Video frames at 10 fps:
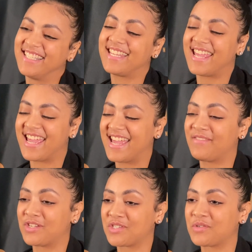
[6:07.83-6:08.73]
Yeah,
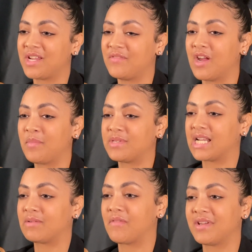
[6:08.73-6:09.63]
for sure. He's very
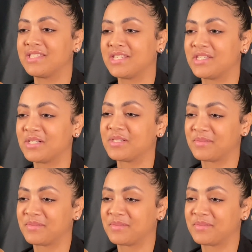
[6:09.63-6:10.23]
protective over his sister.